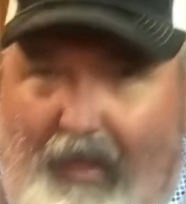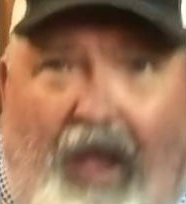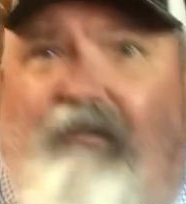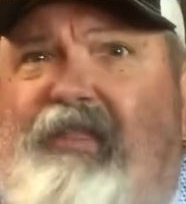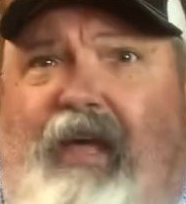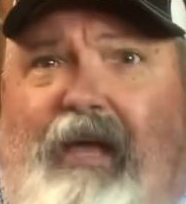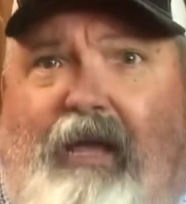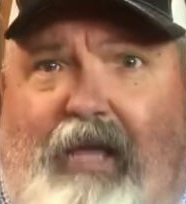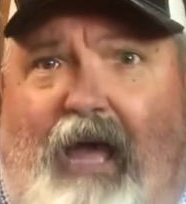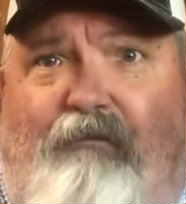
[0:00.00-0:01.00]
Everything I
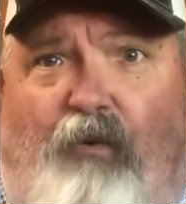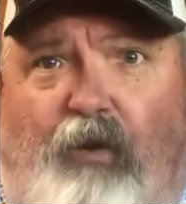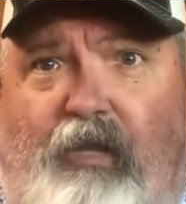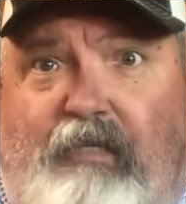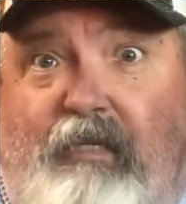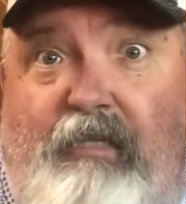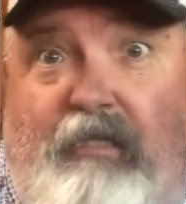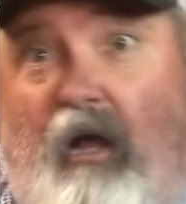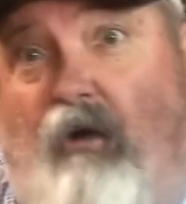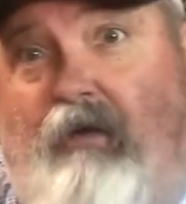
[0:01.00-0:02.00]
got for this
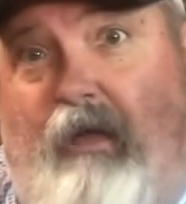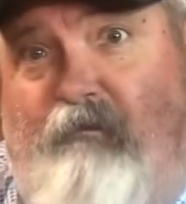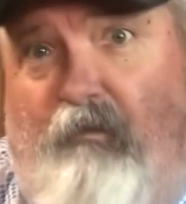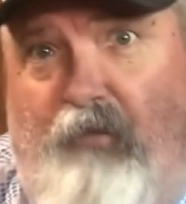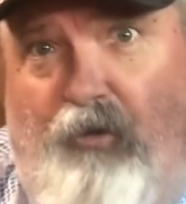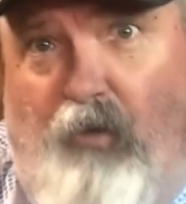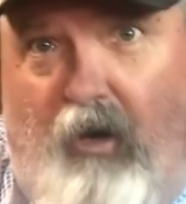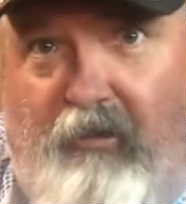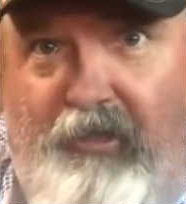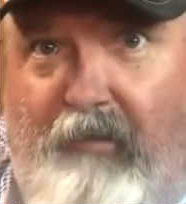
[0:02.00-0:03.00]
install came from Blue
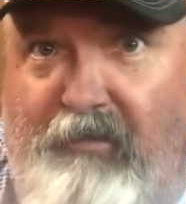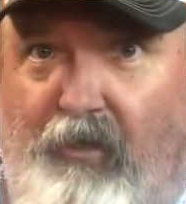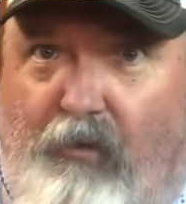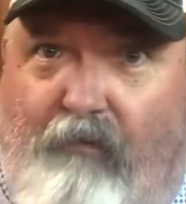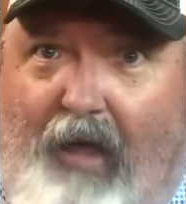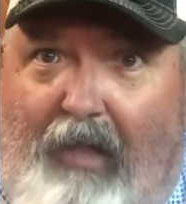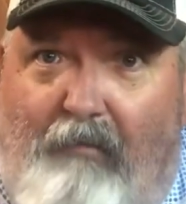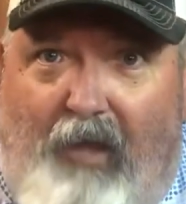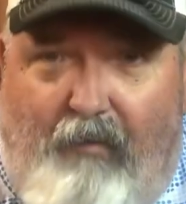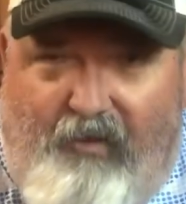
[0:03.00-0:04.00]
Water Ship Store of
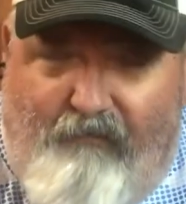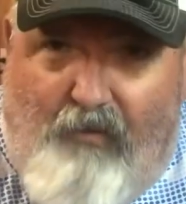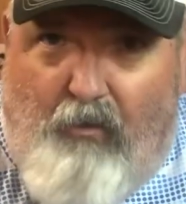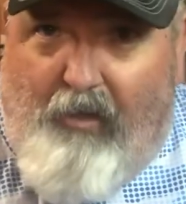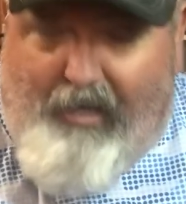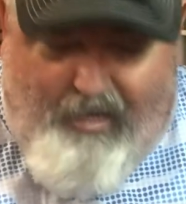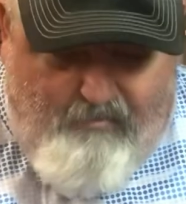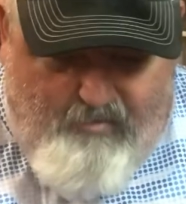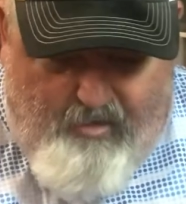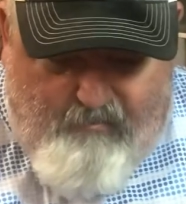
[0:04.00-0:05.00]
Alabama in Foley,
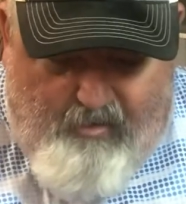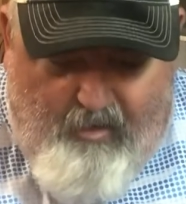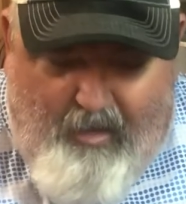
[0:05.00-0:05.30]
Alabama.